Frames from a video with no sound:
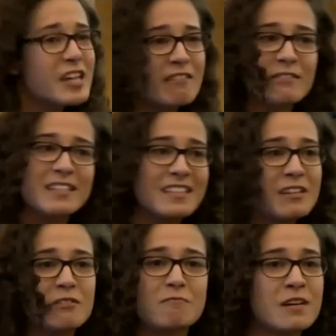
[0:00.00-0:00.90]
every
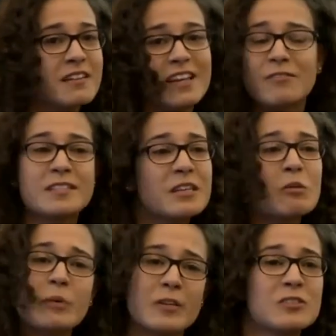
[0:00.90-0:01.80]
single
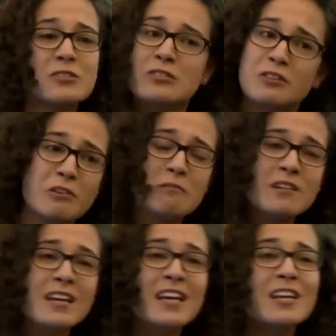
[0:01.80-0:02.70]
person to do.
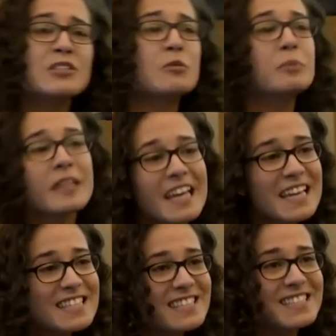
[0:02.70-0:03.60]
So
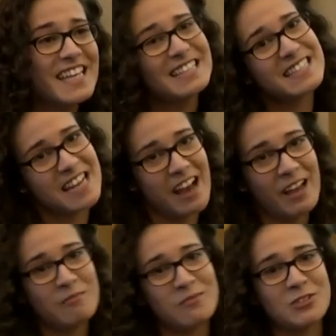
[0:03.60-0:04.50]
please take the
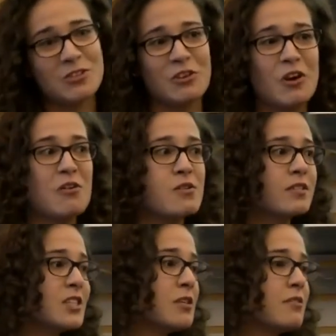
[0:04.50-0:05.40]
time to go
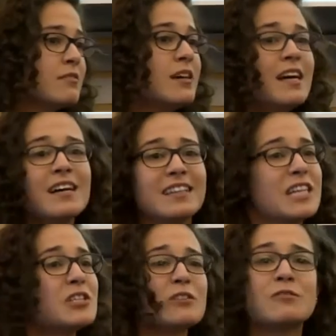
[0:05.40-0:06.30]
to
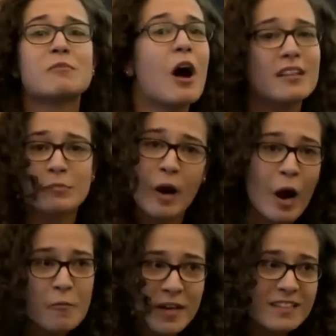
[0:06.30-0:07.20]
lectures from all
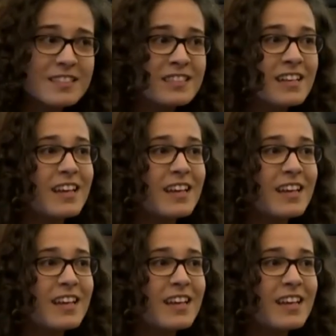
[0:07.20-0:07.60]
departments.